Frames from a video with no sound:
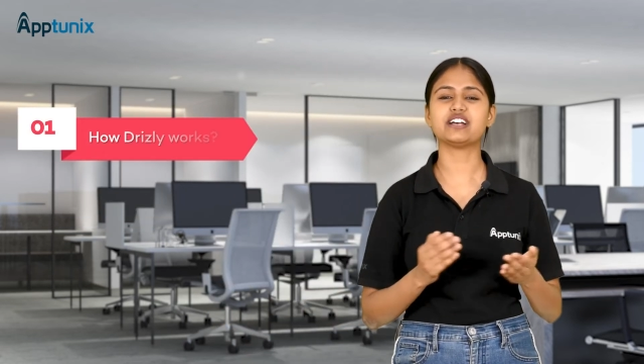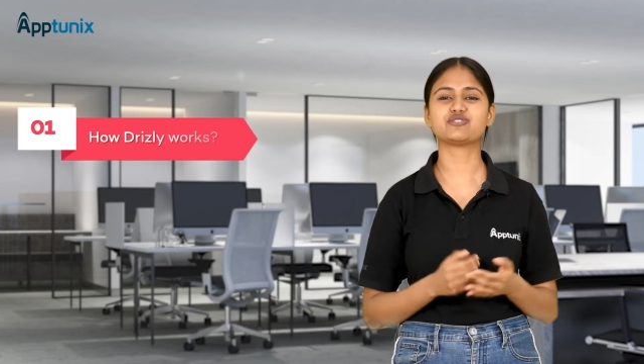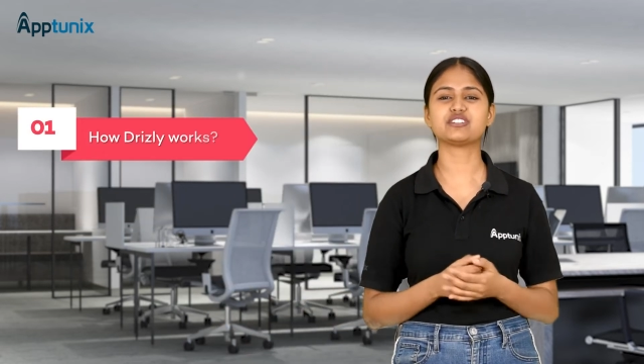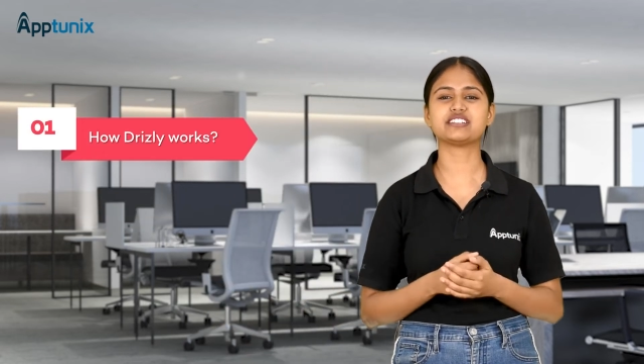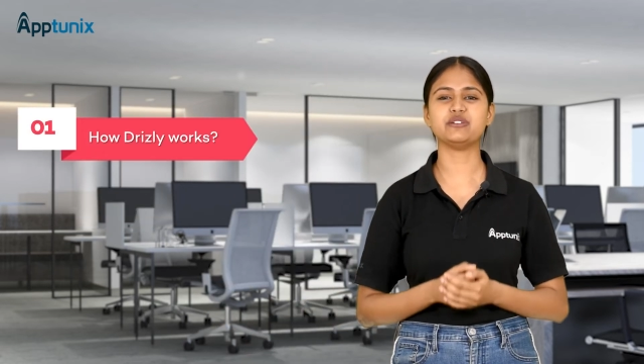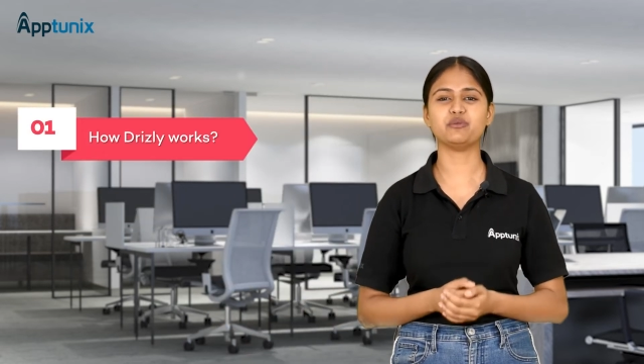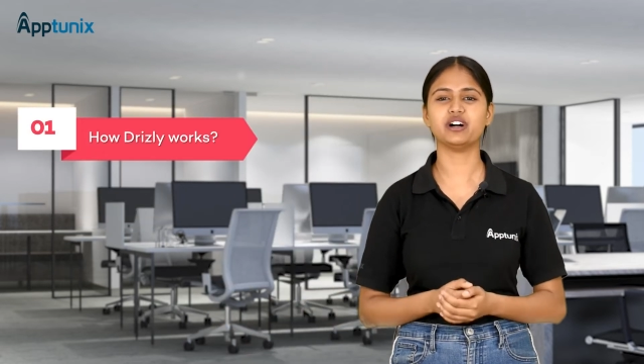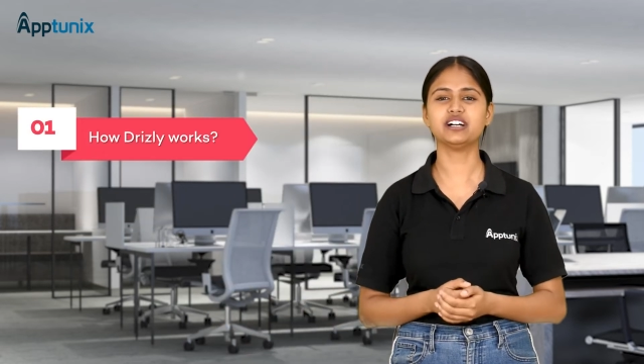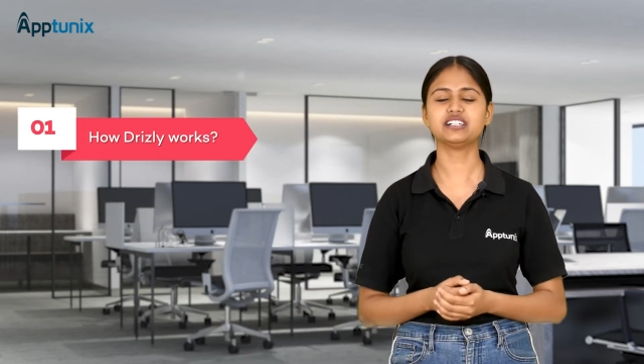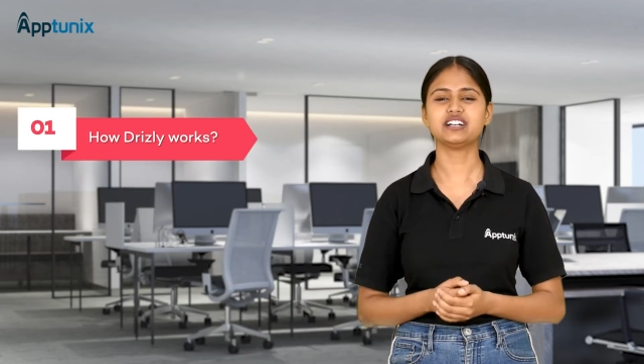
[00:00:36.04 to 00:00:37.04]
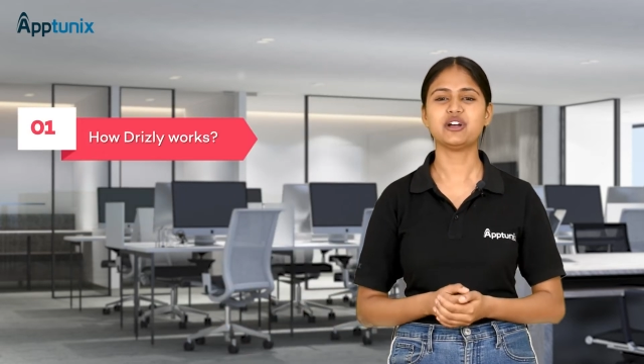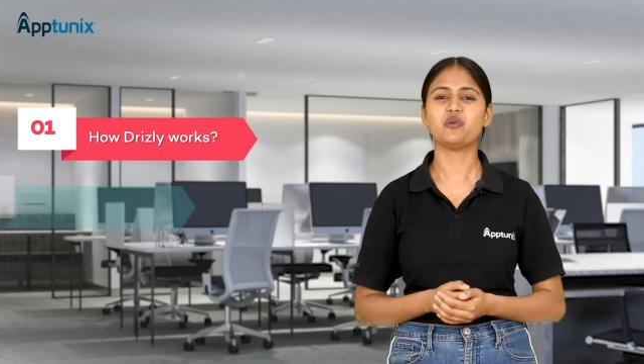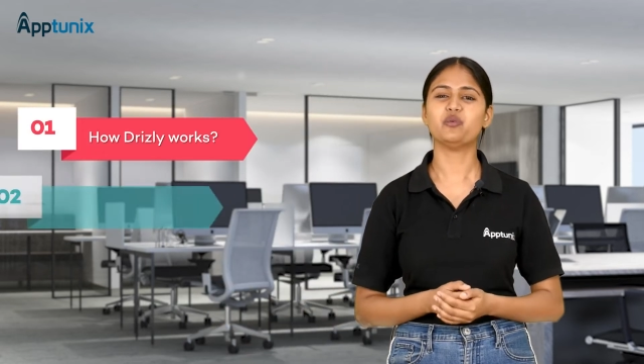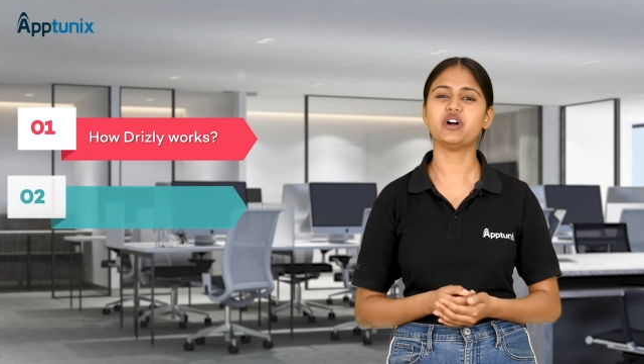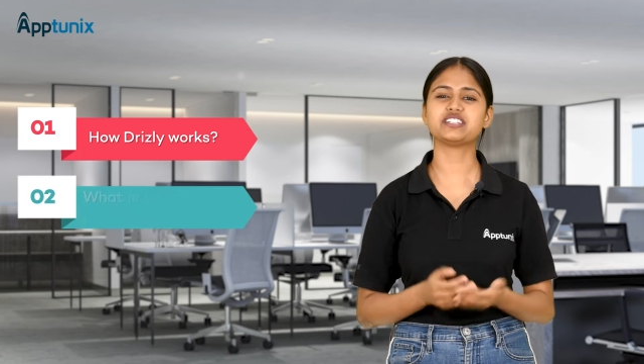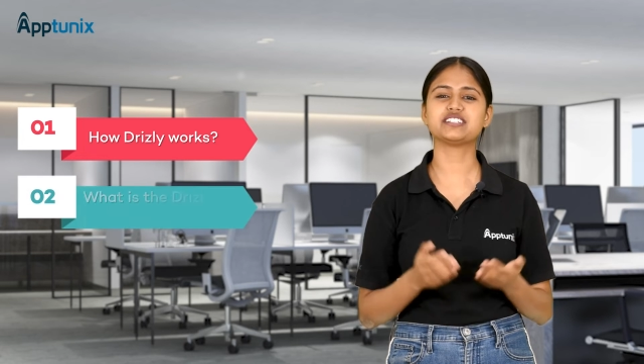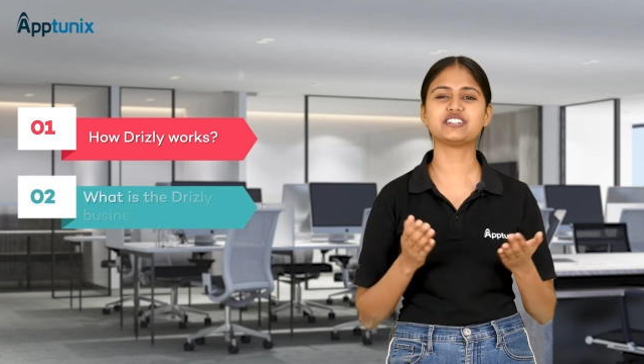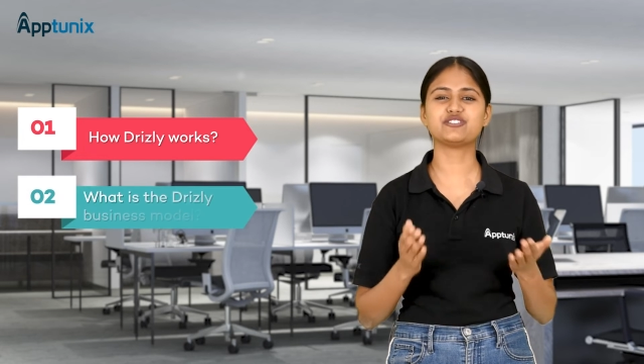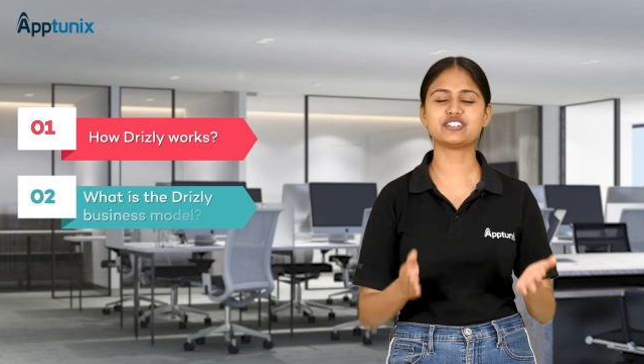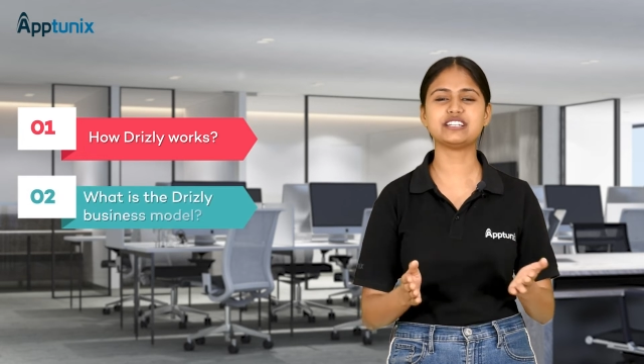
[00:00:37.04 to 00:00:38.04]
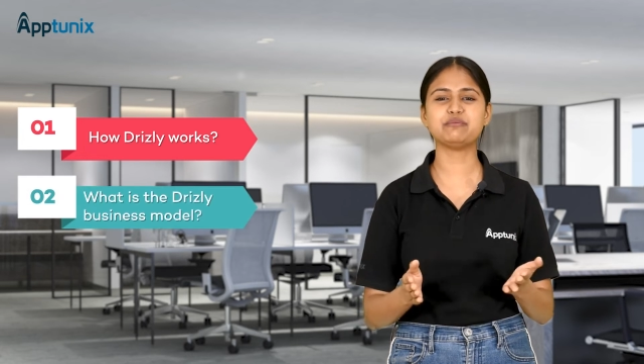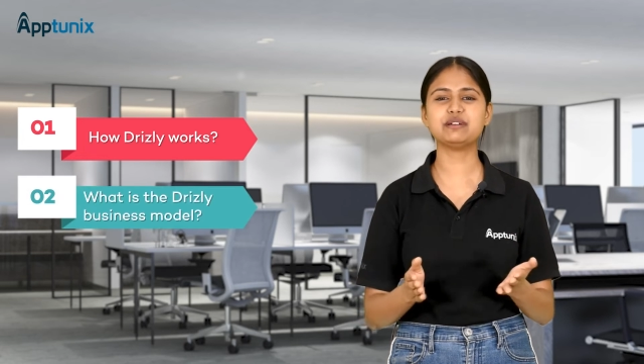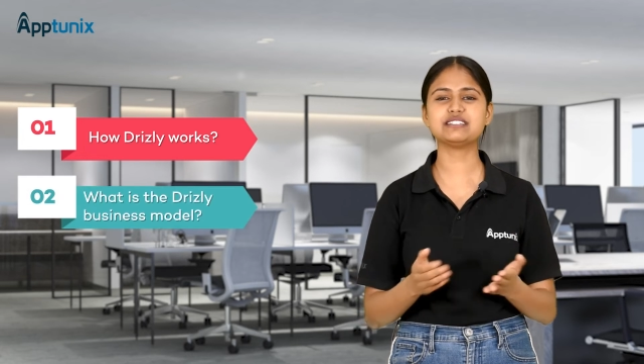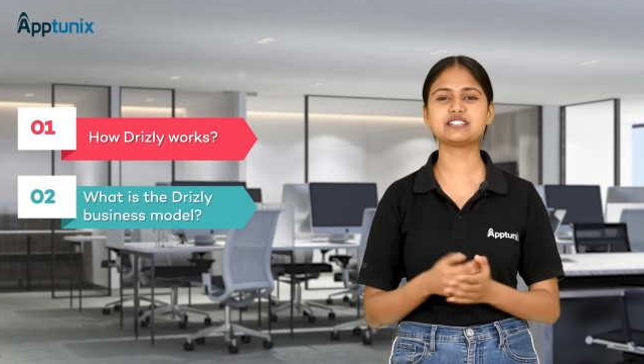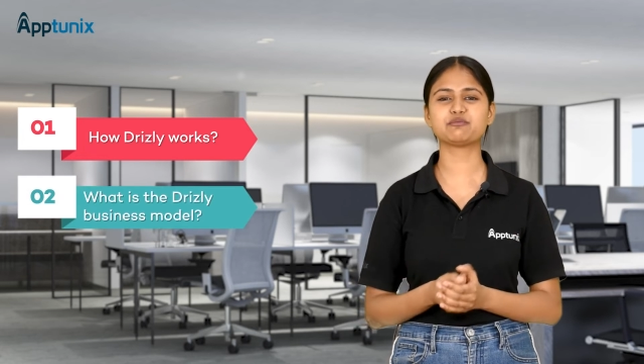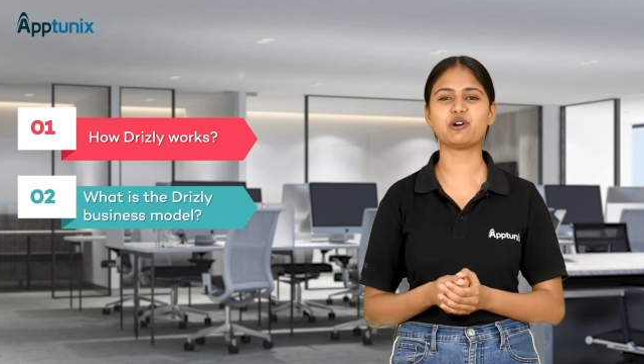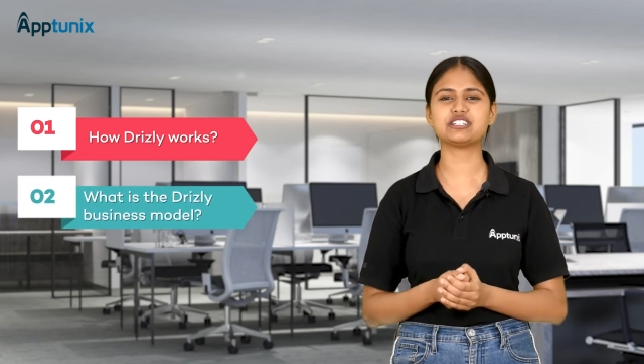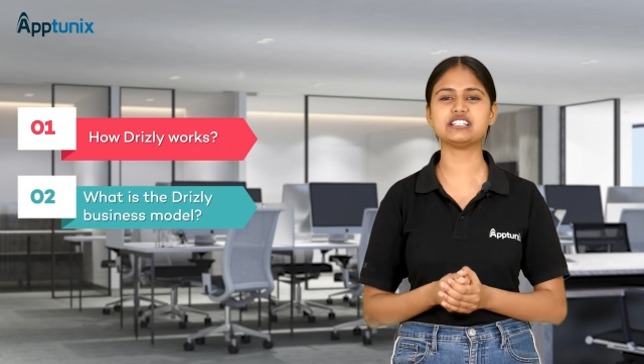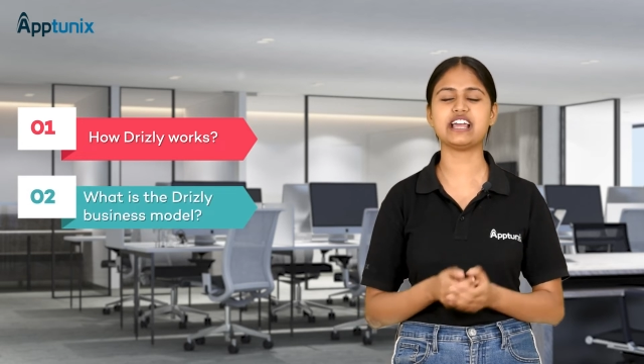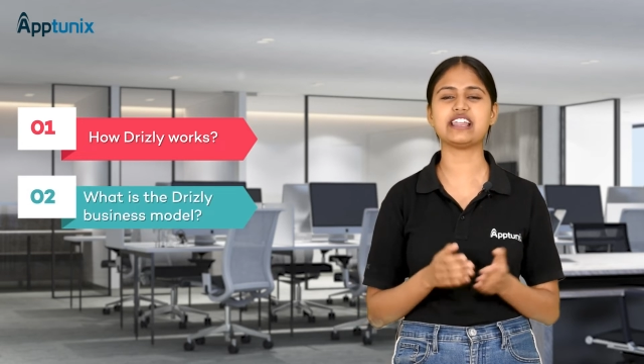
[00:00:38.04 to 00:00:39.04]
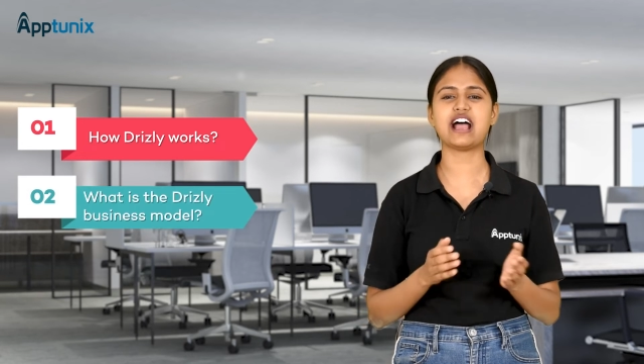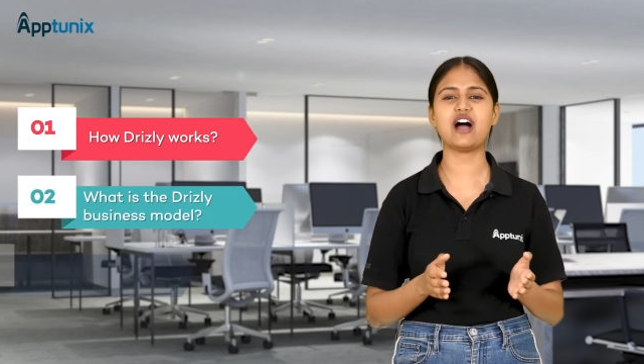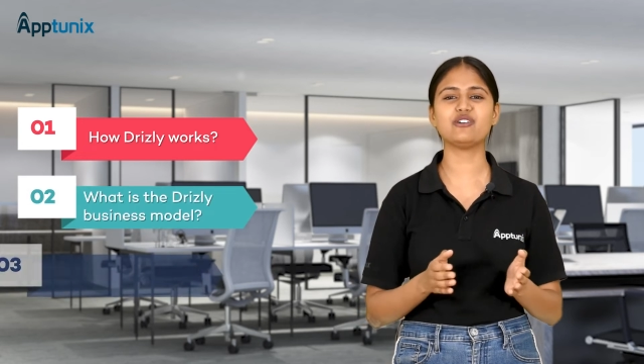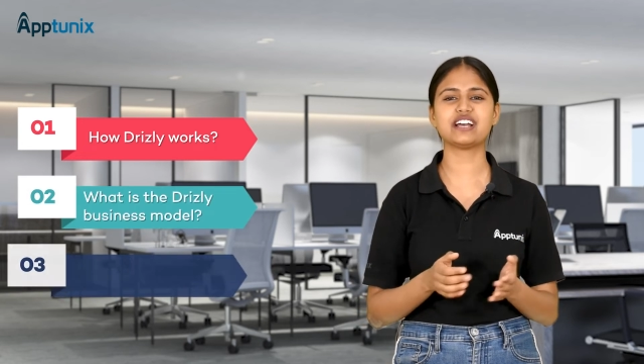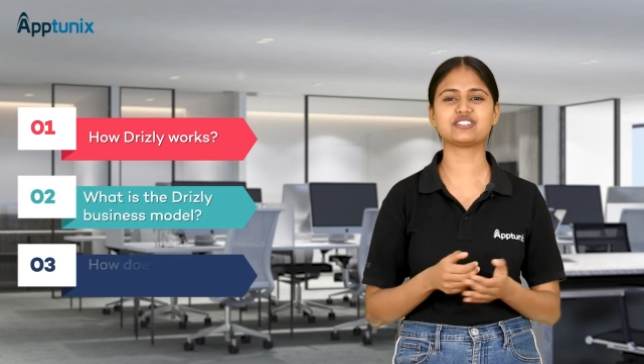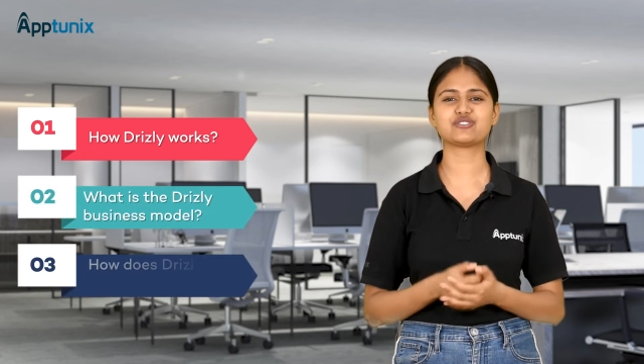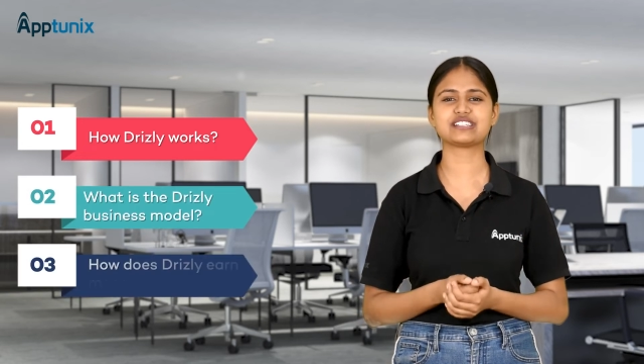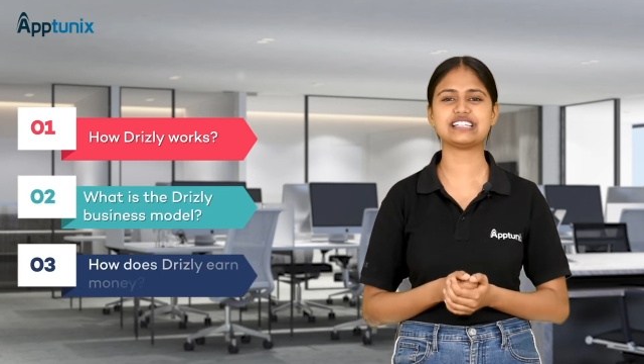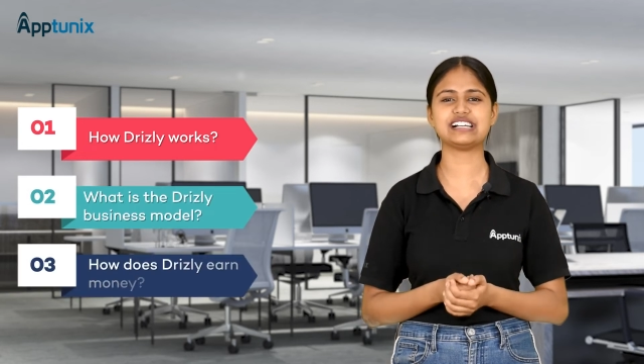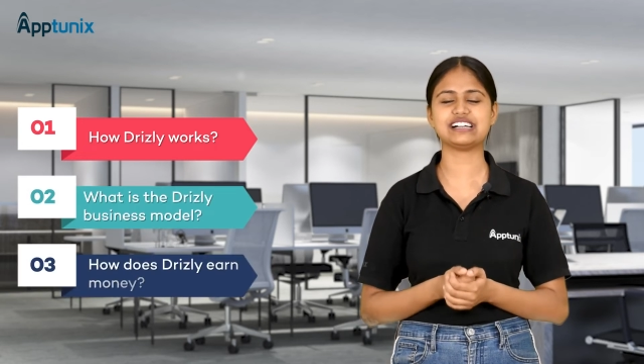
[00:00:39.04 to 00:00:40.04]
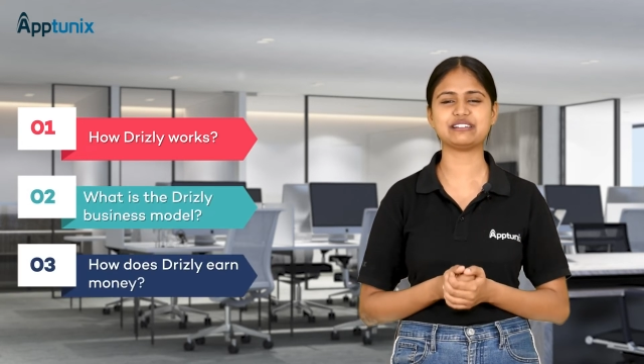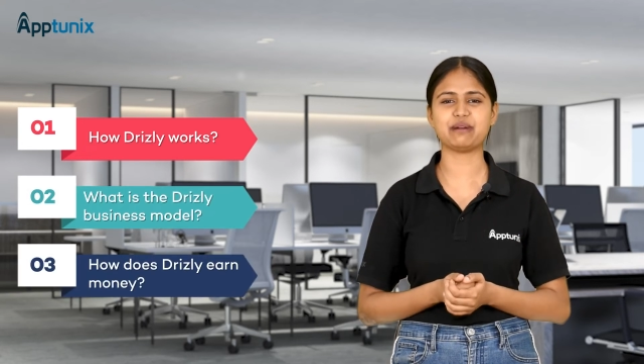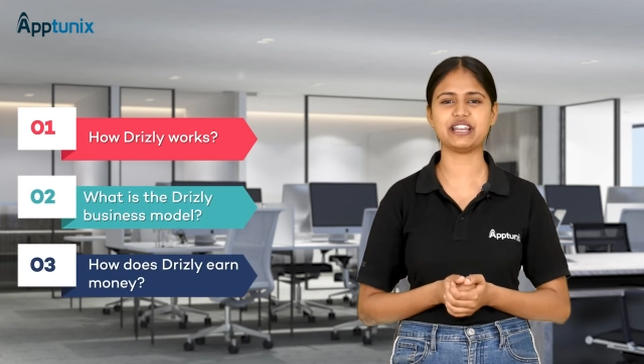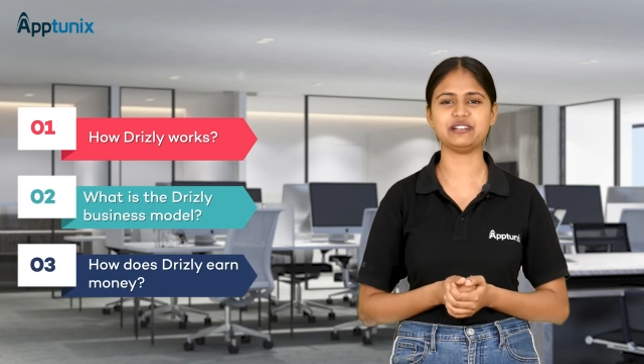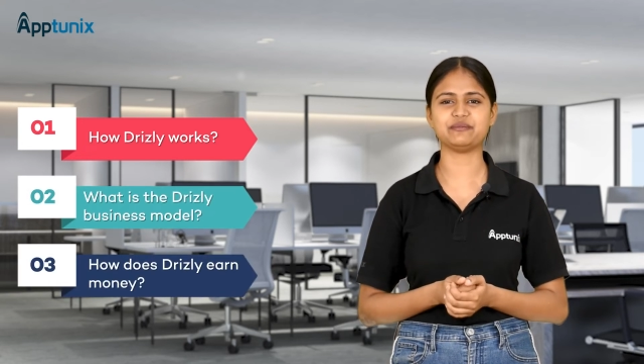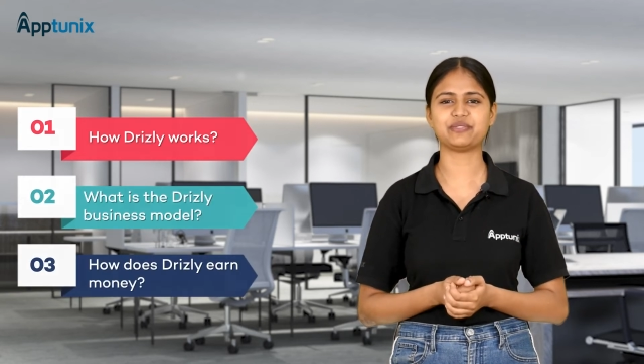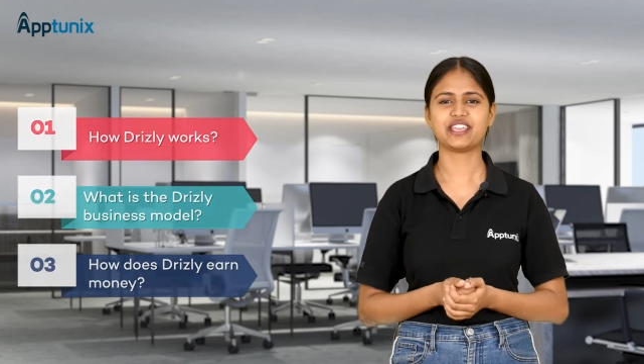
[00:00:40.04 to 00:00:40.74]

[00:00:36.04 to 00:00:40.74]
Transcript: does Drizly work? What is the Drizly business model, and how does Drizly earn money?